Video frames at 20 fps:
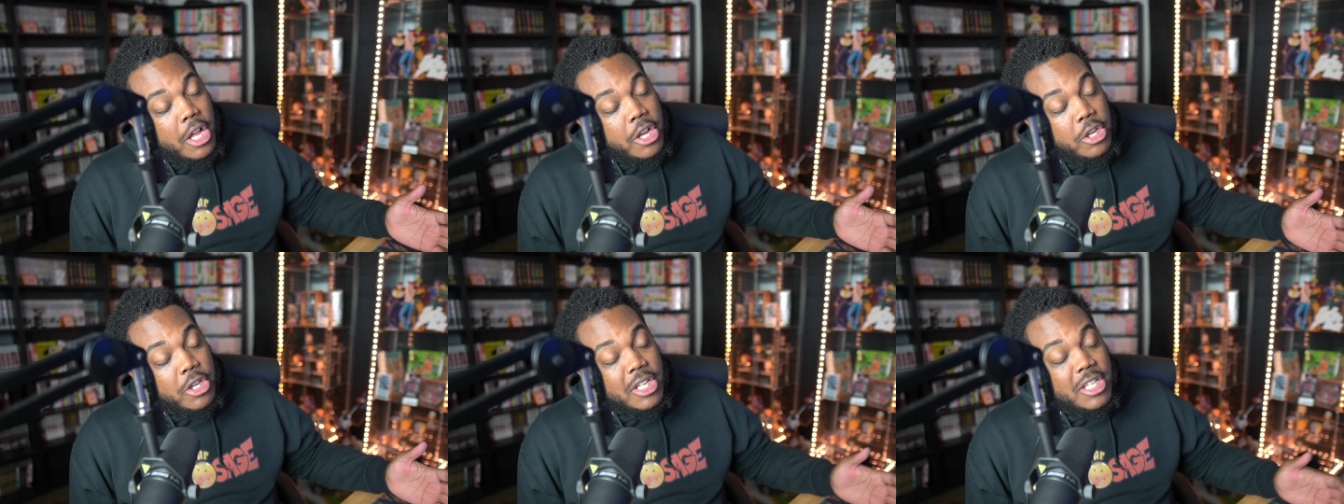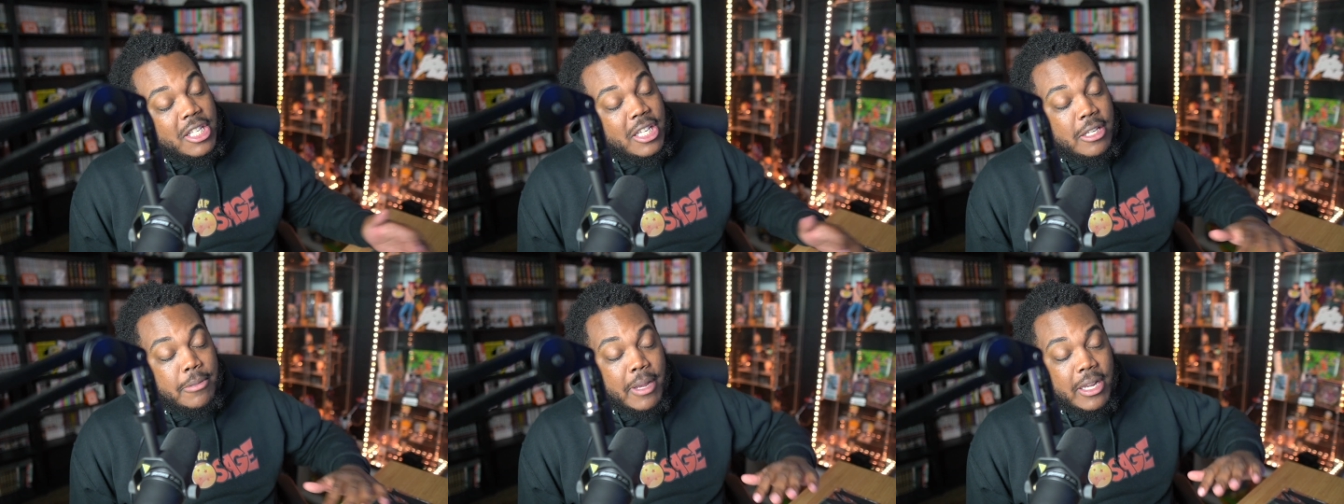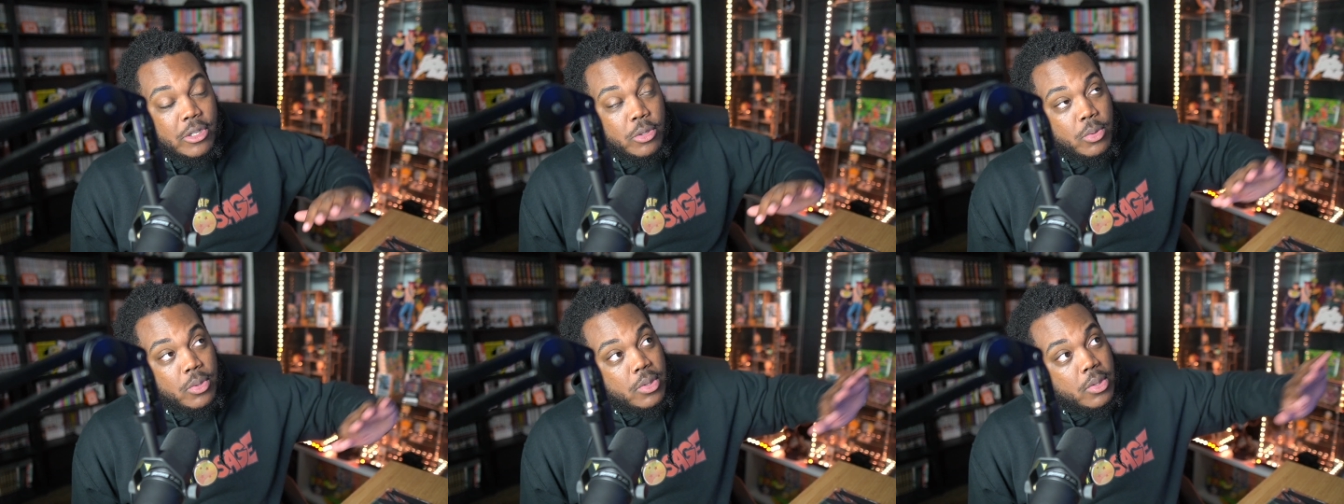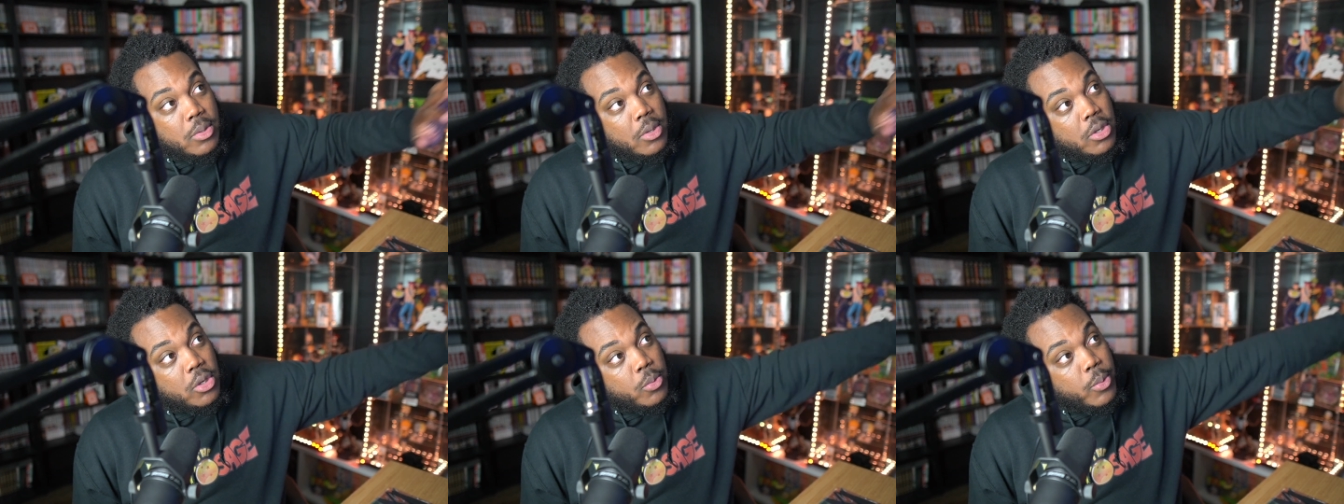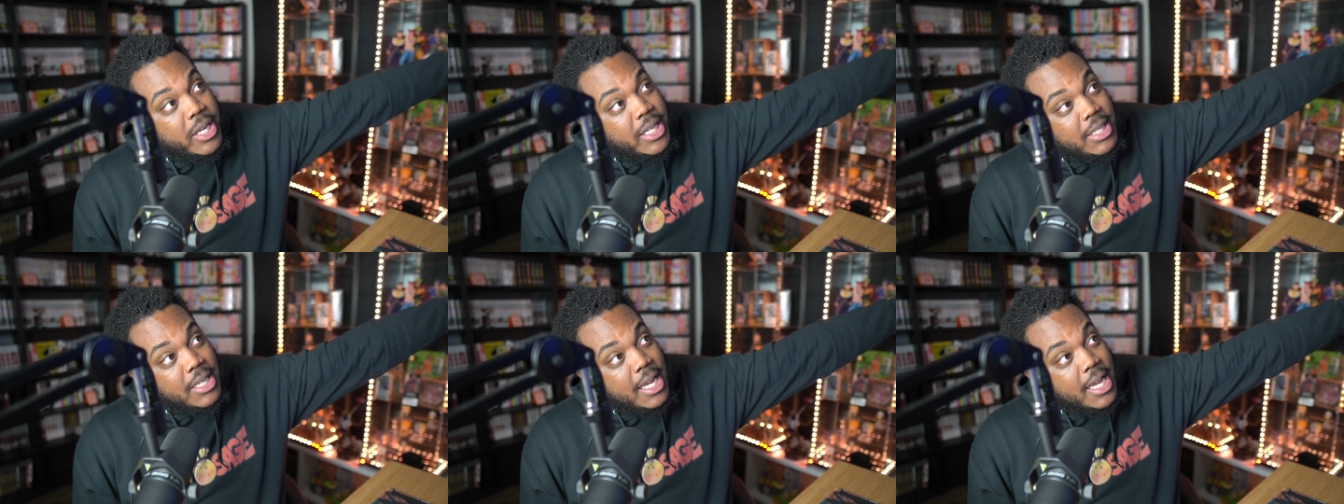You can see these pages
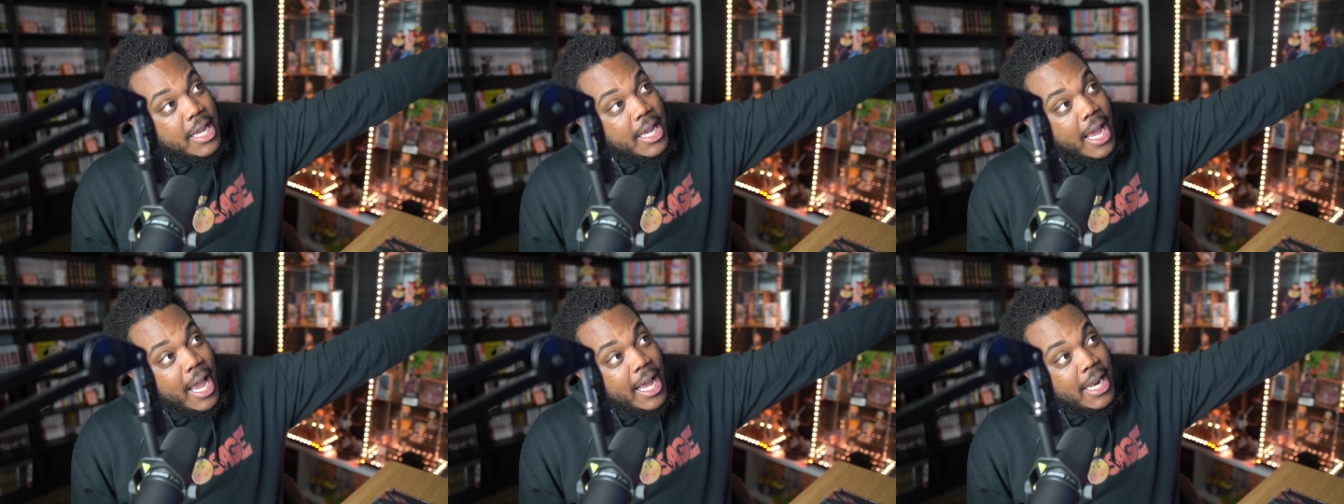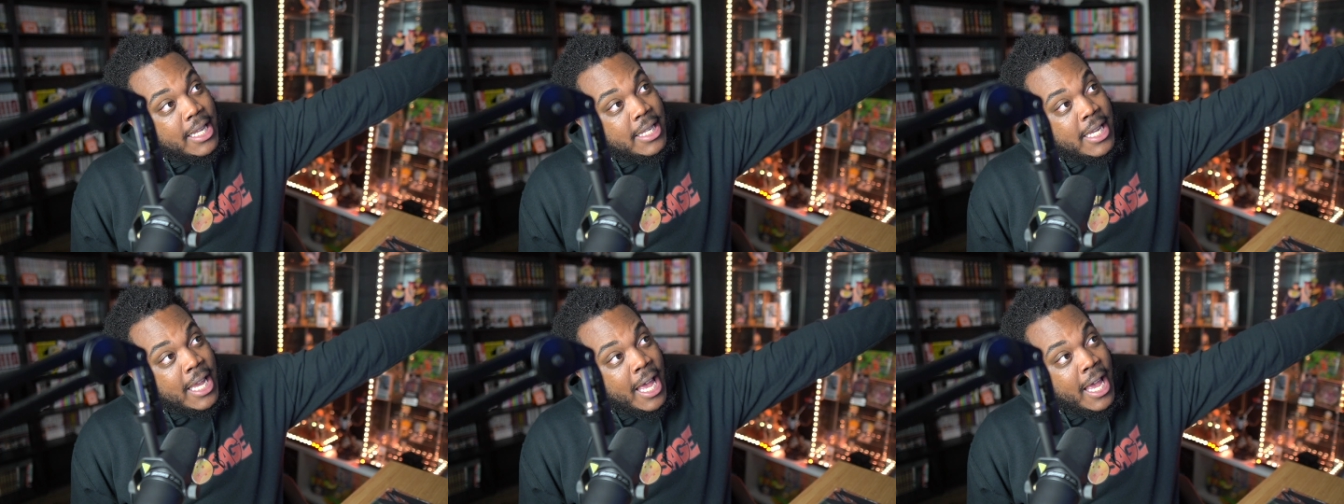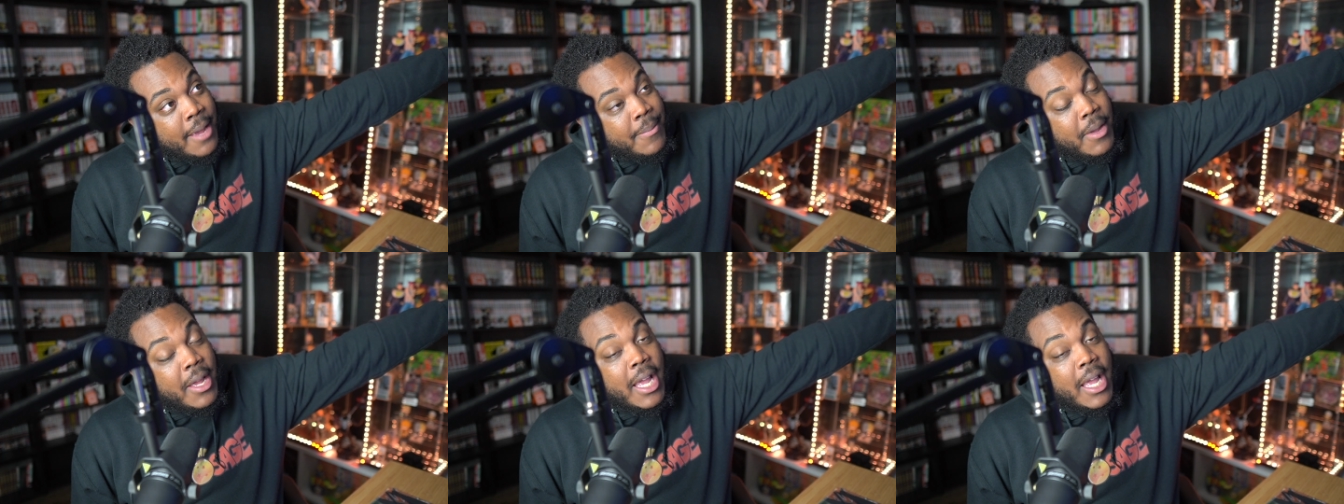weeks ahead of time